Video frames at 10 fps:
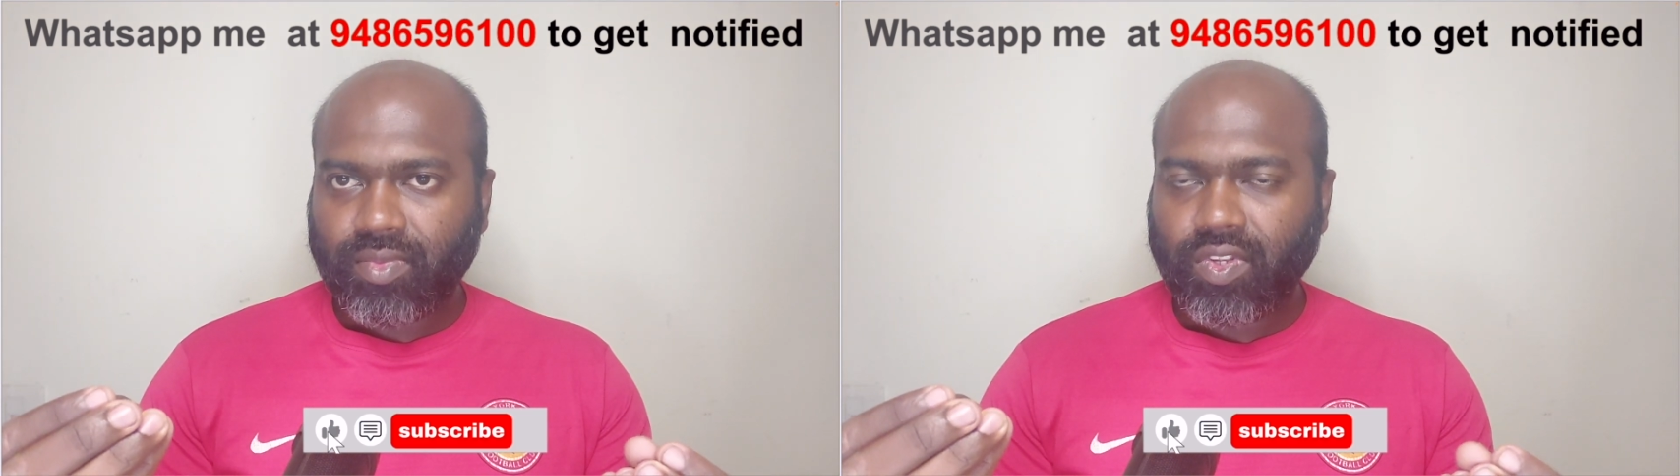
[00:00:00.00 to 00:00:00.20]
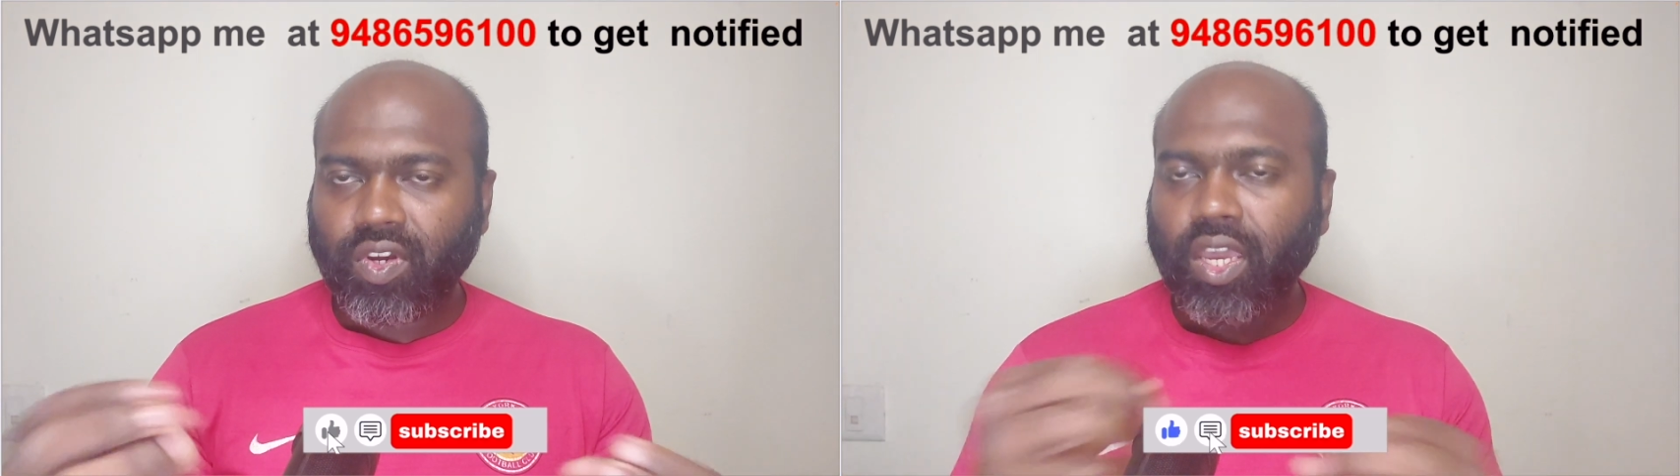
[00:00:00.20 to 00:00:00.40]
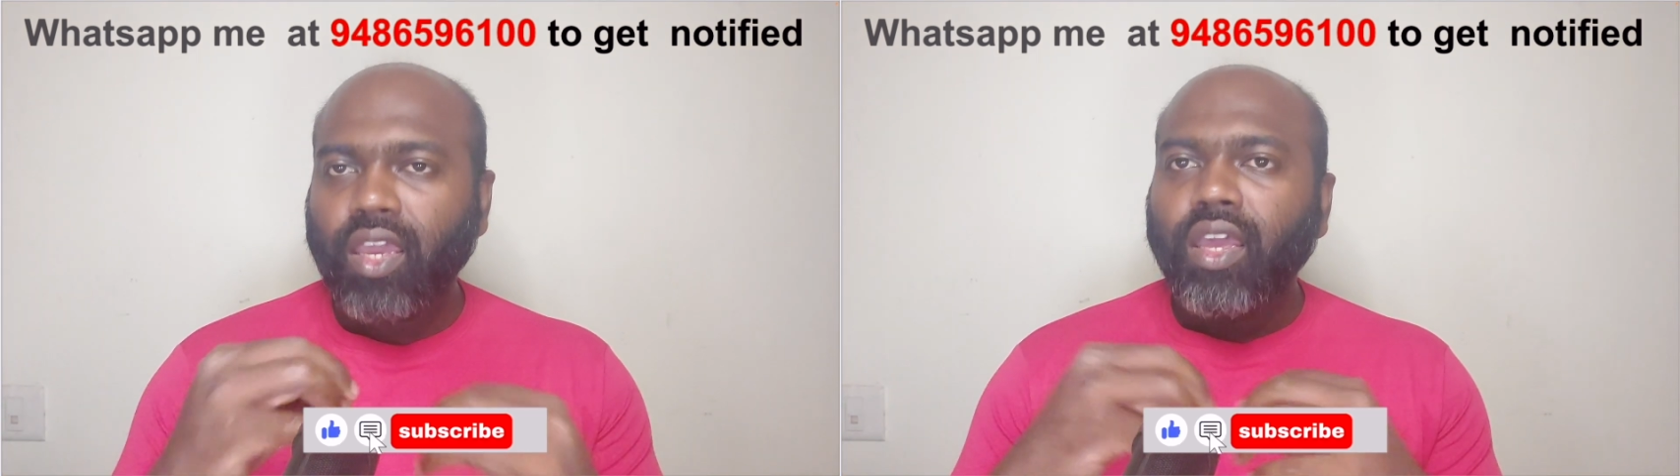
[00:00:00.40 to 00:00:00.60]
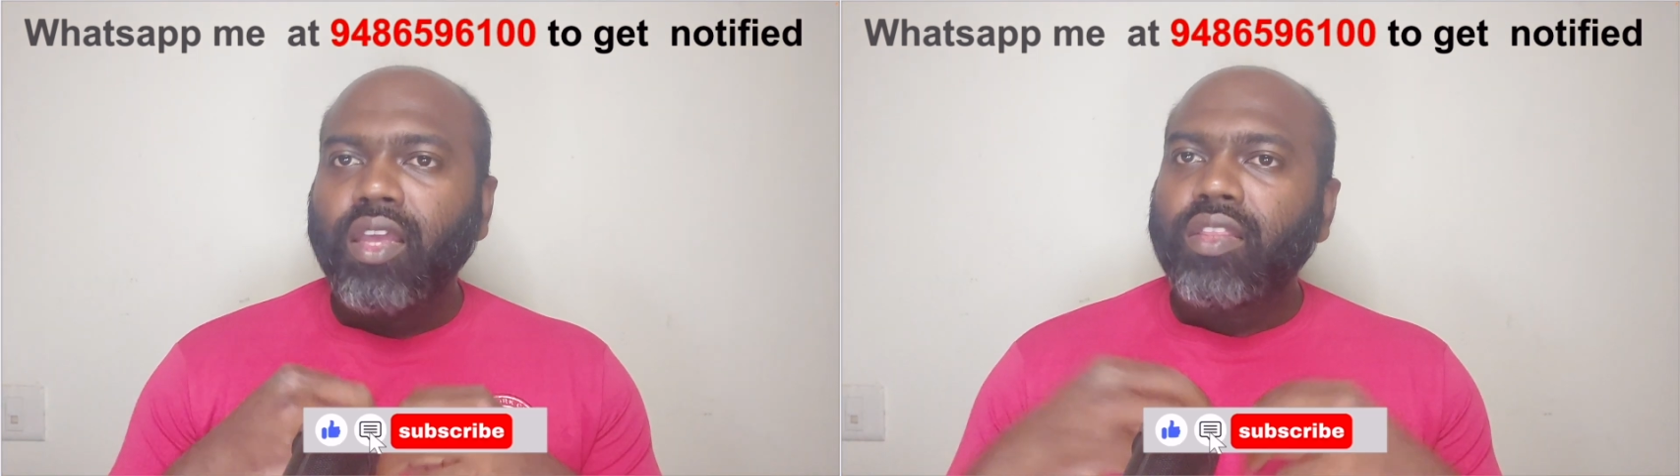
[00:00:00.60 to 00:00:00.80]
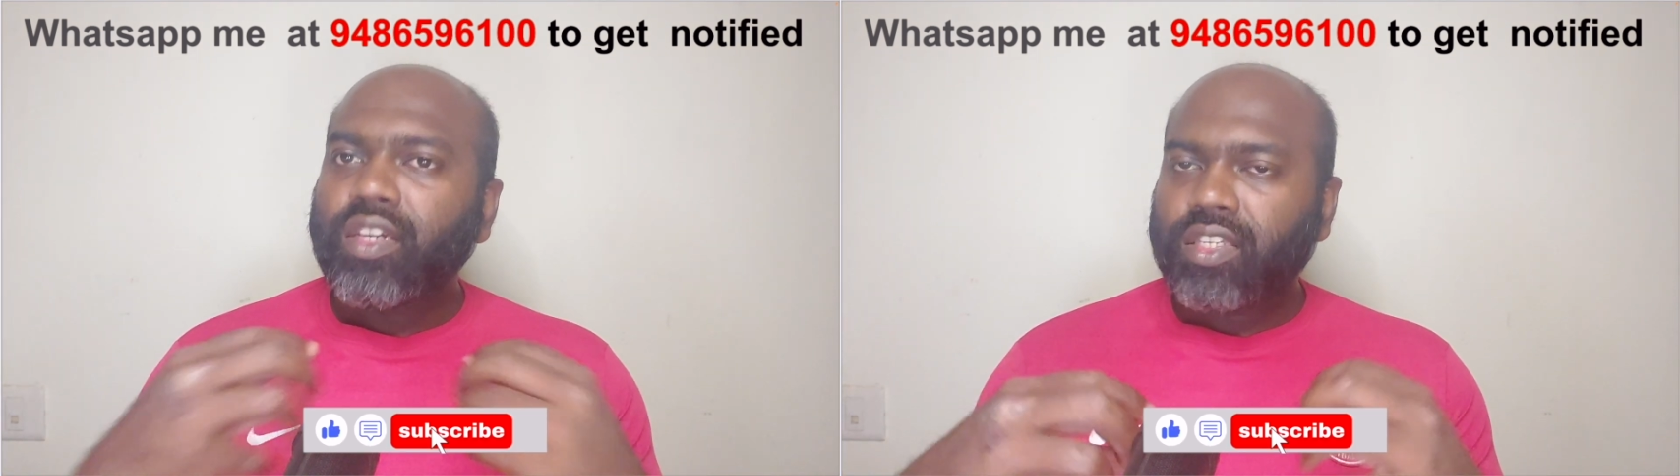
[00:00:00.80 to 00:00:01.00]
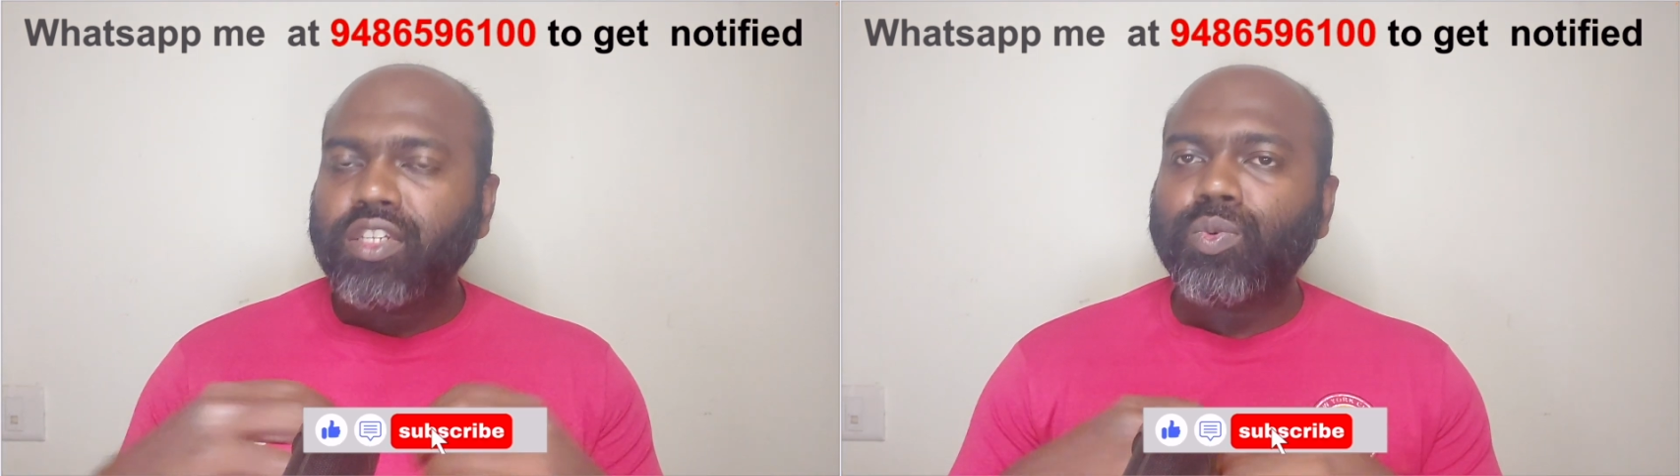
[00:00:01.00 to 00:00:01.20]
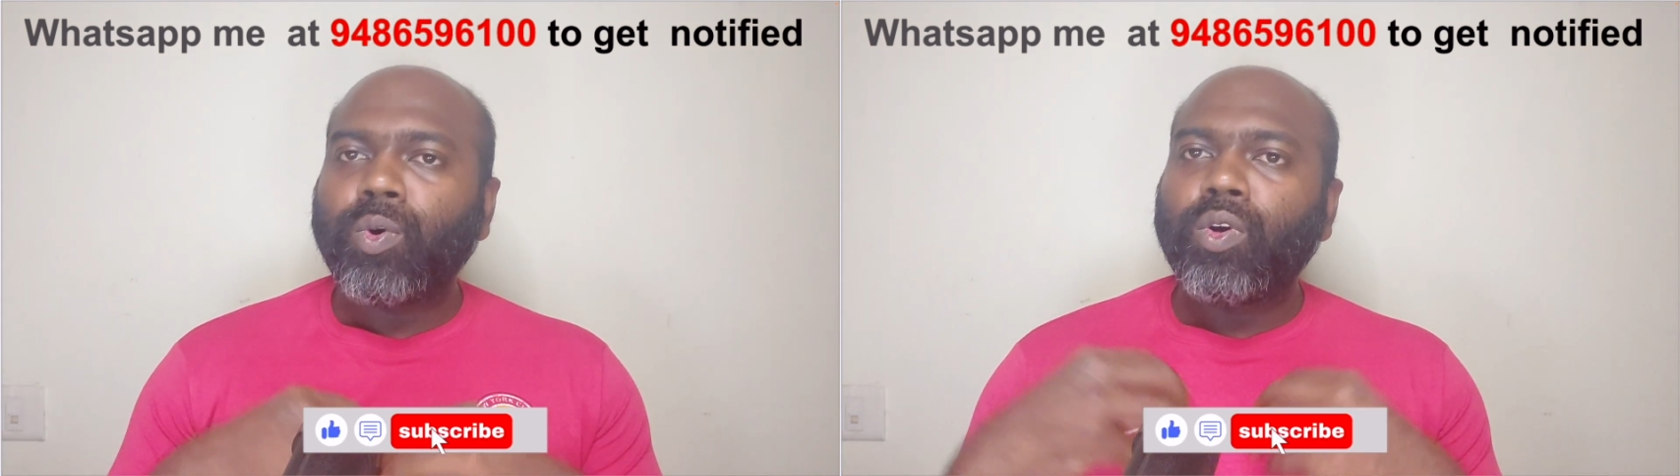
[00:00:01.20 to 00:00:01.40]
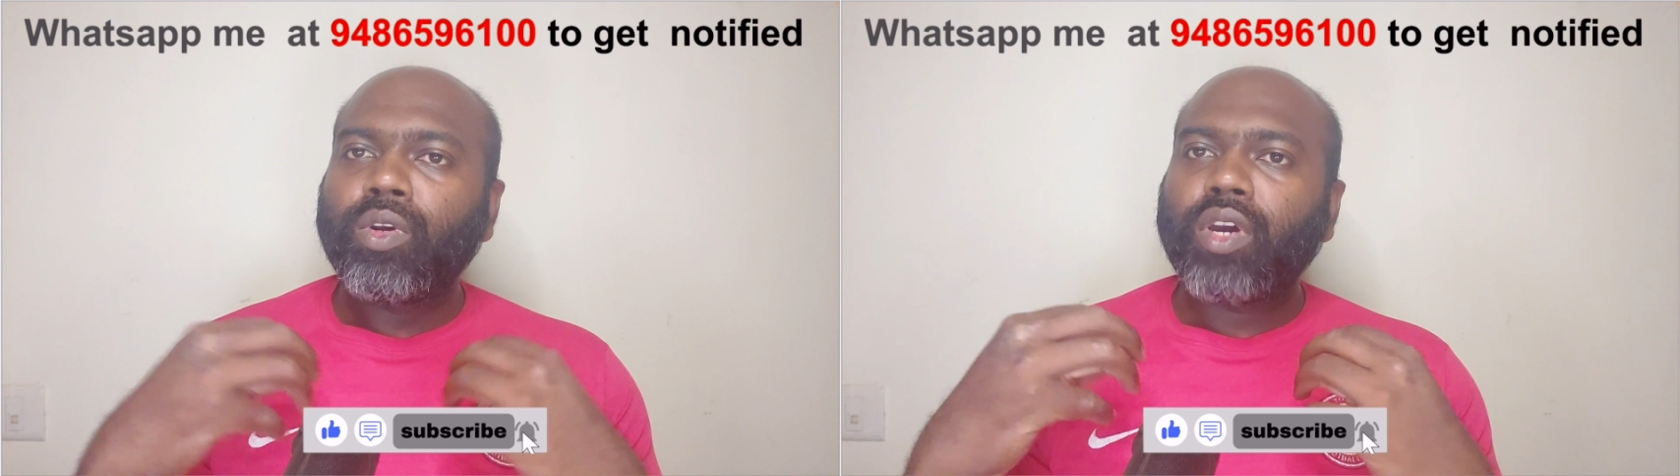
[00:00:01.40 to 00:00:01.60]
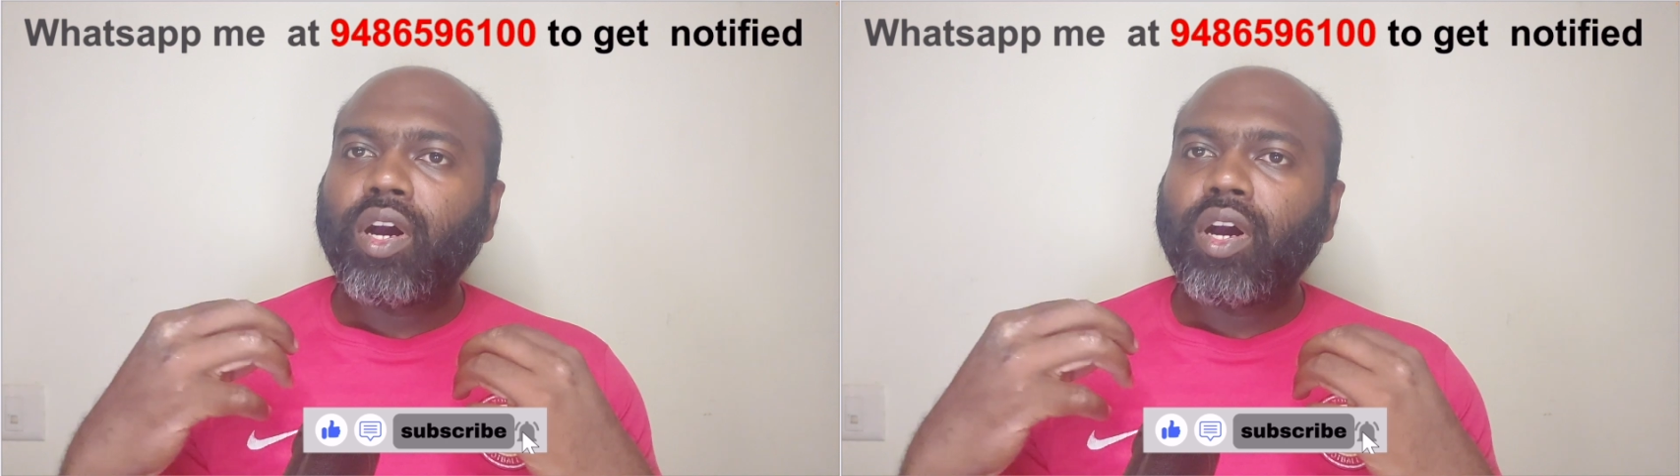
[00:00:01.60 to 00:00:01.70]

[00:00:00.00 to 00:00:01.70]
Okay, these things won't